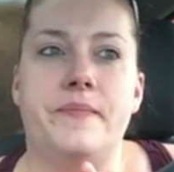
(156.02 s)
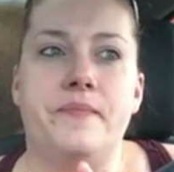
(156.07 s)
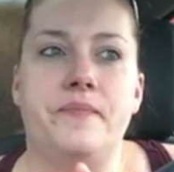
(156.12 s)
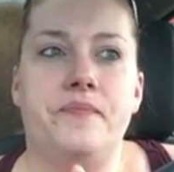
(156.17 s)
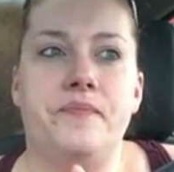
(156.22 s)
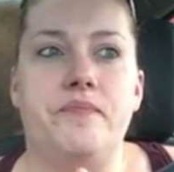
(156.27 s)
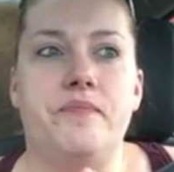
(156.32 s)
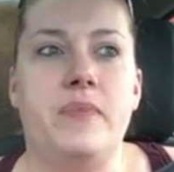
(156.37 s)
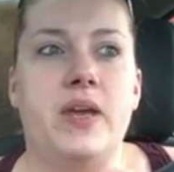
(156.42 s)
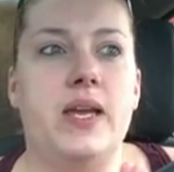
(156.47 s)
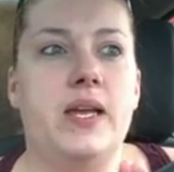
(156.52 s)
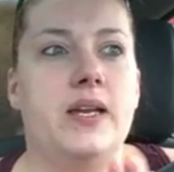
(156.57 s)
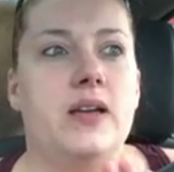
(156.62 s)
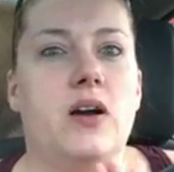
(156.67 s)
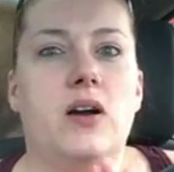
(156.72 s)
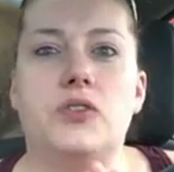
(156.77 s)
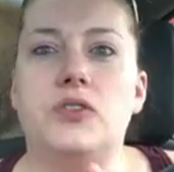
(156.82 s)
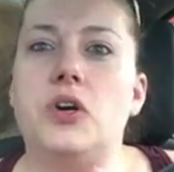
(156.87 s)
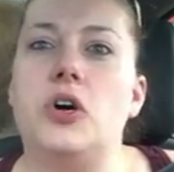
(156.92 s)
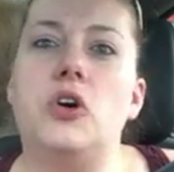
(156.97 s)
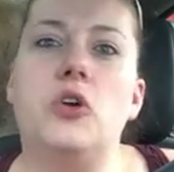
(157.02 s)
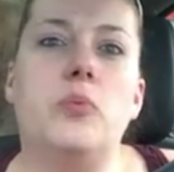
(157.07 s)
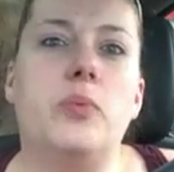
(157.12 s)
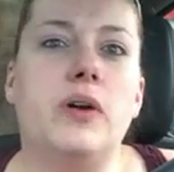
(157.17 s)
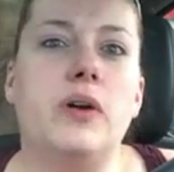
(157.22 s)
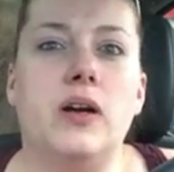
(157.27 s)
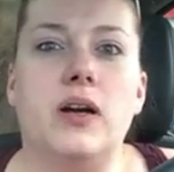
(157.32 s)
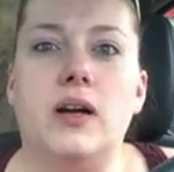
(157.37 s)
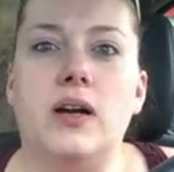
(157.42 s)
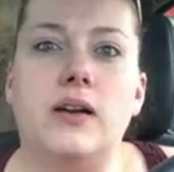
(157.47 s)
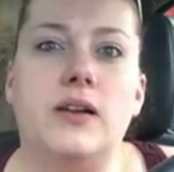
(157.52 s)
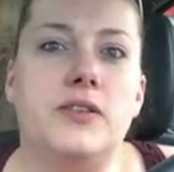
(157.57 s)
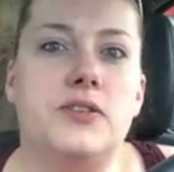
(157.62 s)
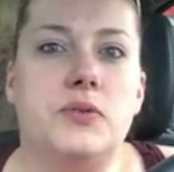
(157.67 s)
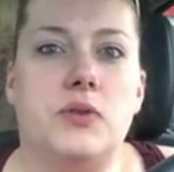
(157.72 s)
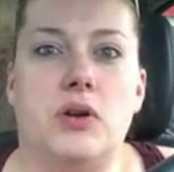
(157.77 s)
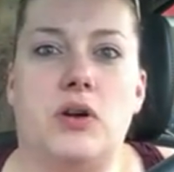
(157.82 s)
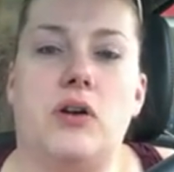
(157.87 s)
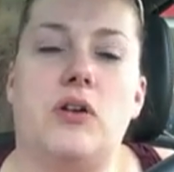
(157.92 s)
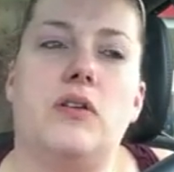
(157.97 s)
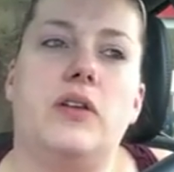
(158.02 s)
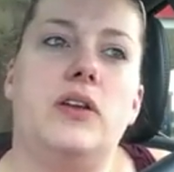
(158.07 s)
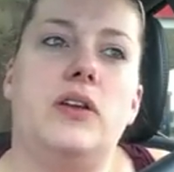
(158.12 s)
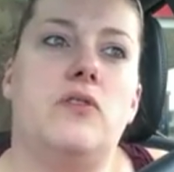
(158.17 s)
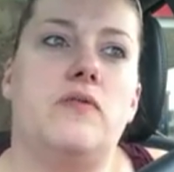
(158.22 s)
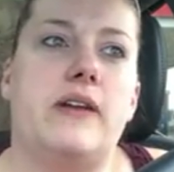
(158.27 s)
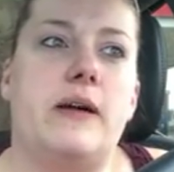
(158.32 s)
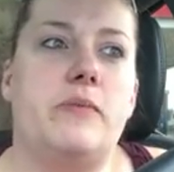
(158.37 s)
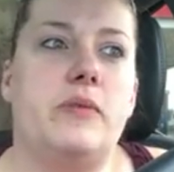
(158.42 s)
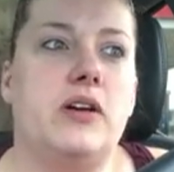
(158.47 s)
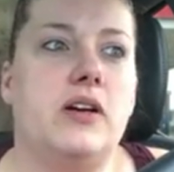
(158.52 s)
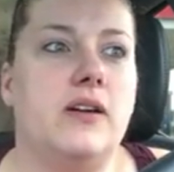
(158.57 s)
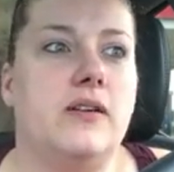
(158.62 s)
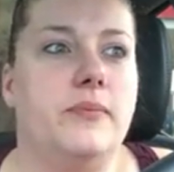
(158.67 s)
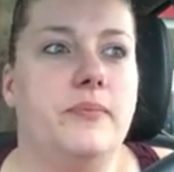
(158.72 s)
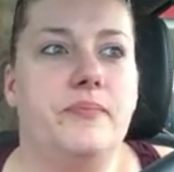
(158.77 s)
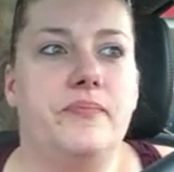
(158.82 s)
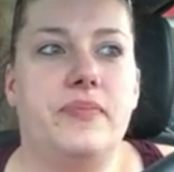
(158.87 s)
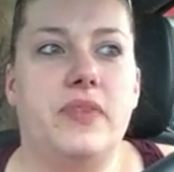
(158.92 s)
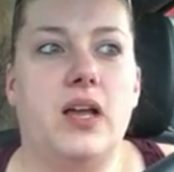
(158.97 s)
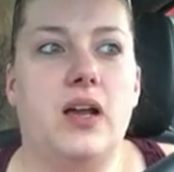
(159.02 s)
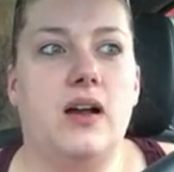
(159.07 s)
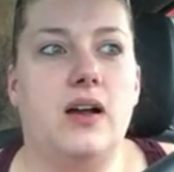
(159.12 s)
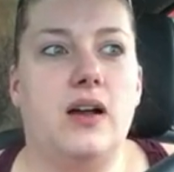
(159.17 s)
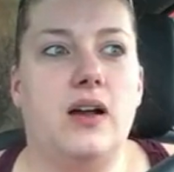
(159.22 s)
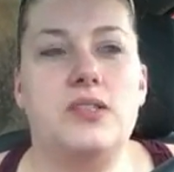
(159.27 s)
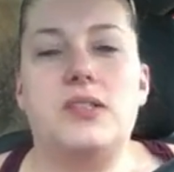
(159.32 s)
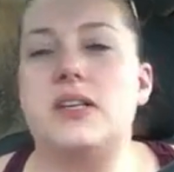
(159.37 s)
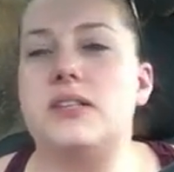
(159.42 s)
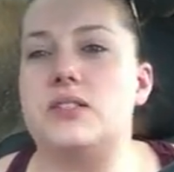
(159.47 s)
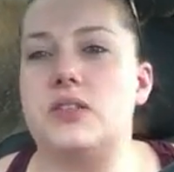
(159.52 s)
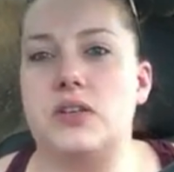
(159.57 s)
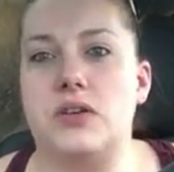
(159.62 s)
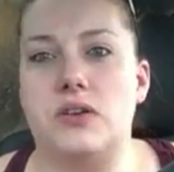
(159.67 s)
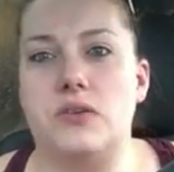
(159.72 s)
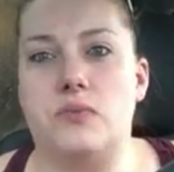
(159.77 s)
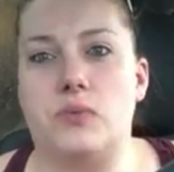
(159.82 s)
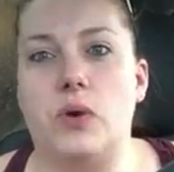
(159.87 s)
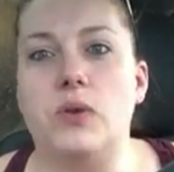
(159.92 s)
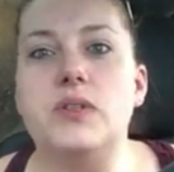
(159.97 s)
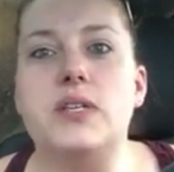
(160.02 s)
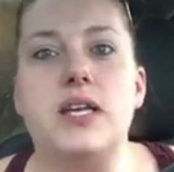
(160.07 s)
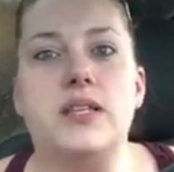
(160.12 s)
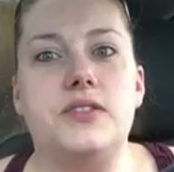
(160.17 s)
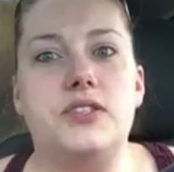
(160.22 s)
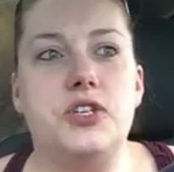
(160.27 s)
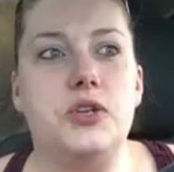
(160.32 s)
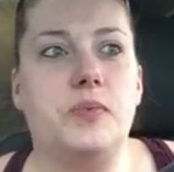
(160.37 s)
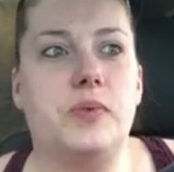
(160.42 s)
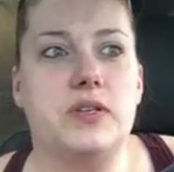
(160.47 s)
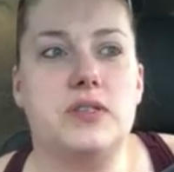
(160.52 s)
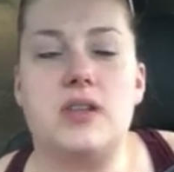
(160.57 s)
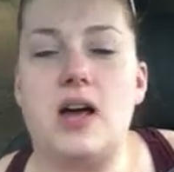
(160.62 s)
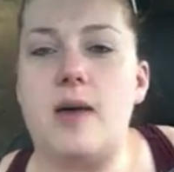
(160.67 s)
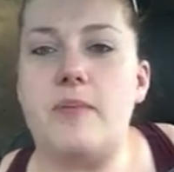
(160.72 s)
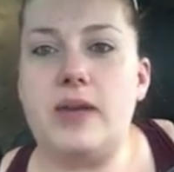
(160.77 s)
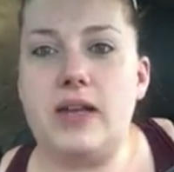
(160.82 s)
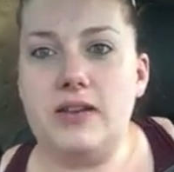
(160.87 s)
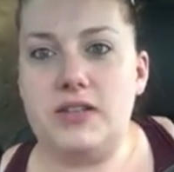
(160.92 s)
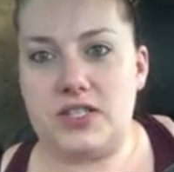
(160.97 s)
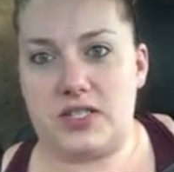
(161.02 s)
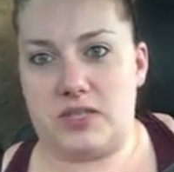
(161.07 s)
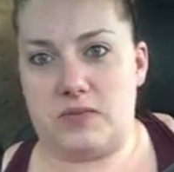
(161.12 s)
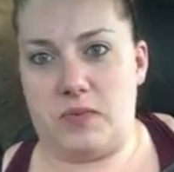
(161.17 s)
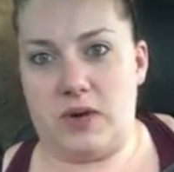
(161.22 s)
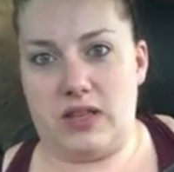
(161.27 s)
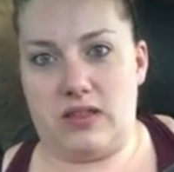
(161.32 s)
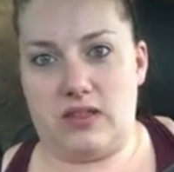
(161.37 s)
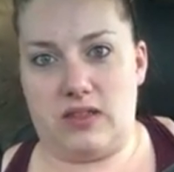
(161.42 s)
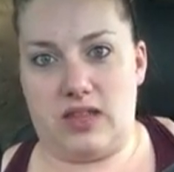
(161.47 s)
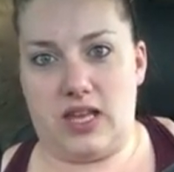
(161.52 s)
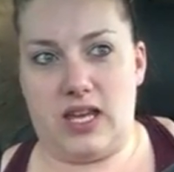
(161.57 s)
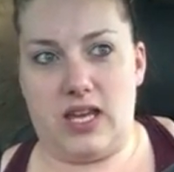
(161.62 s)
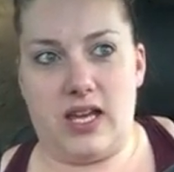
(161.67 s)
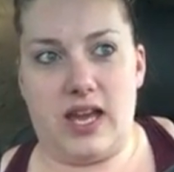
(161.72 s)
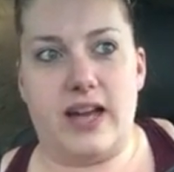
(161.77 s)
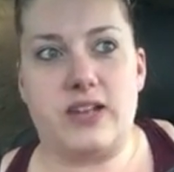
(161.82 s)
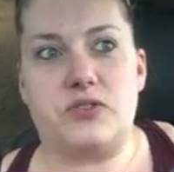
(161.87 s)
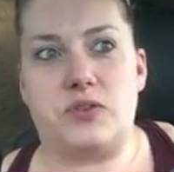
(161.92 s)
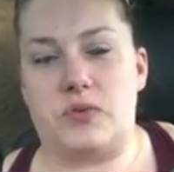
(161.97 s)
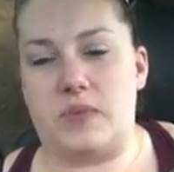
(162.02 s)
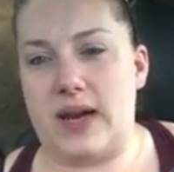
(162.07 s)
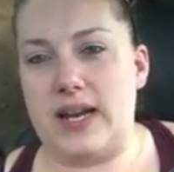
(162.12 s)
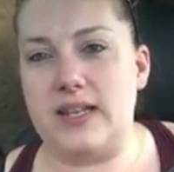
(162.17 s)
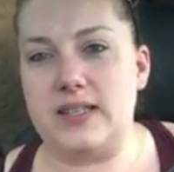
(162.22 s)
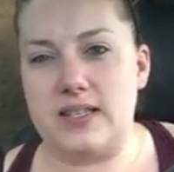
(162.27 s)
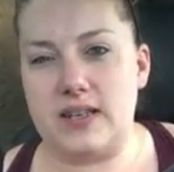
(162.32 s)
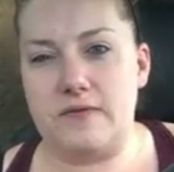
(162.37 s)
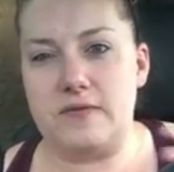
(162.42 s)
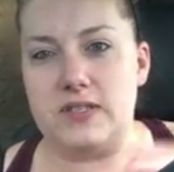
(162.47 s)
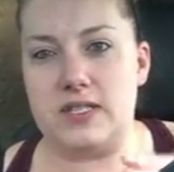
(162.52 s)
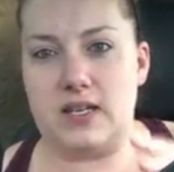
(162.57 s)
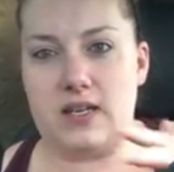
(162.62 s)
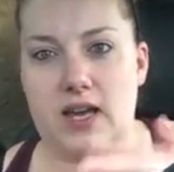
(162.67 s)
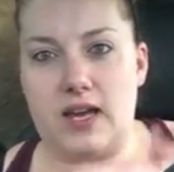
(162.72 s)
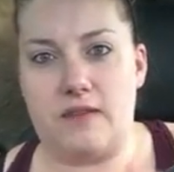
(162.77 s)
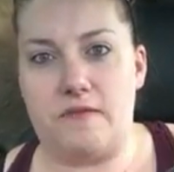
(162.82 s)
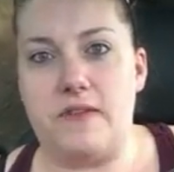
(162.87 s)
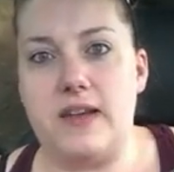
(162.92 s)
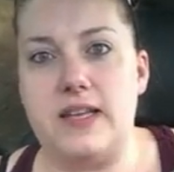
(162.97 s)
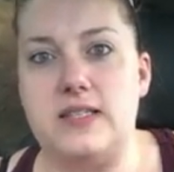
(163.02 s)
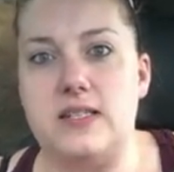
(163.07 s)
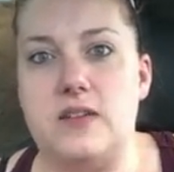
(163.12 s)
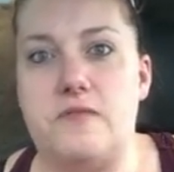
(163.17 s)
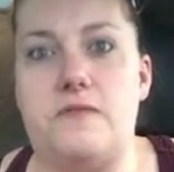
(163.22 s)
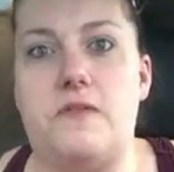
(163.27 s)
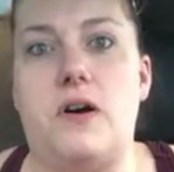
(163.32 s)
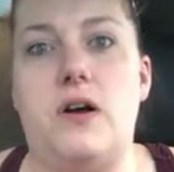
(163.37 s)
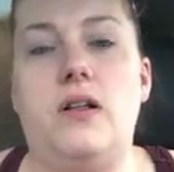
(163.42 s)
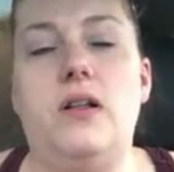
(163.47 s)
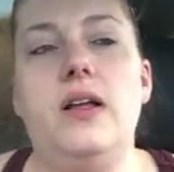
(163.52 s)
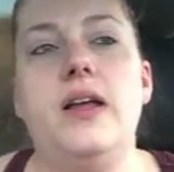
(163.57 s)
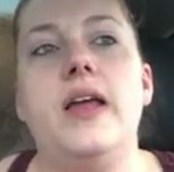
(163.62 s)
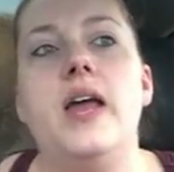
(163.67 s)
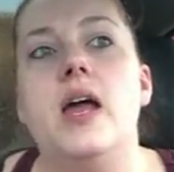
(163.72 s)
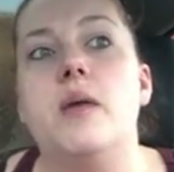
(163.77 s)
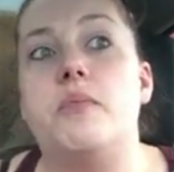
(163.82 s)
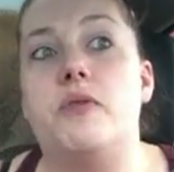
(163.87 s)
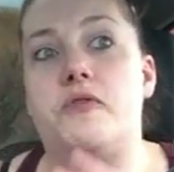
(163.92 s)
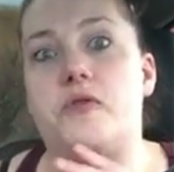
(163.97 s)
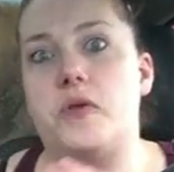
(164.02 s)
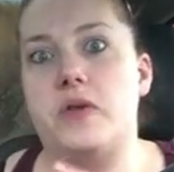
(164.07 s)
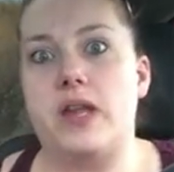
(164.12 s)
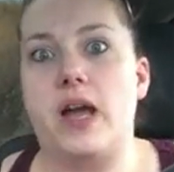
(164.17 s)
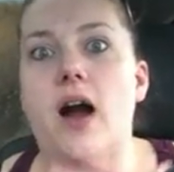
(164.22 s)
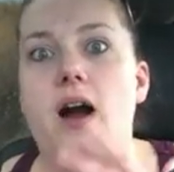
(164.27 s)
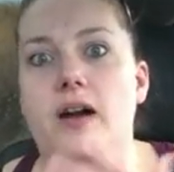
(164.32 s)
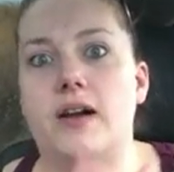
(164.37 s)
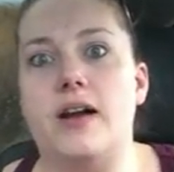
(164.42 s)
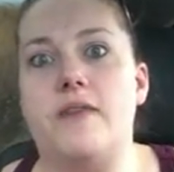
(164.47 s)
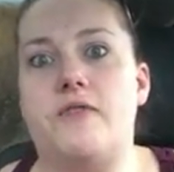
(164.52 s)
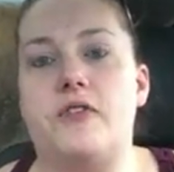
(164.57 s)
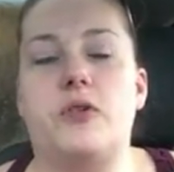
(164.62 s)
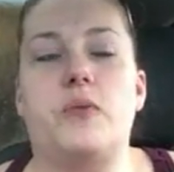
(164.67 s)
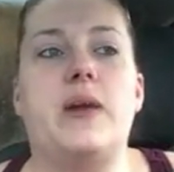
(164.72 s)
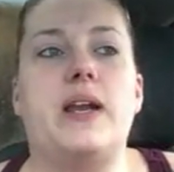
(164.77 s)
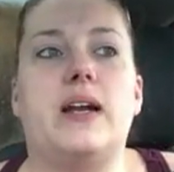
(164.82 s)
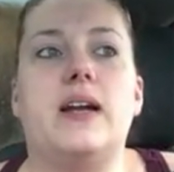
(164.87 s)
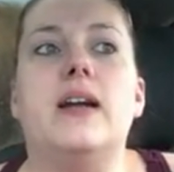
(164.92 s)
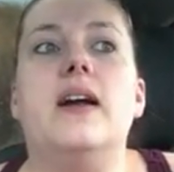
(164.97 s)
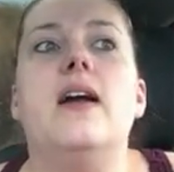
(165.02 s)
mid-October to sort of early November, just because the roads get super sloppy, just with the extra rain and stuff as it kind of fades into fall before they harden up for the winter.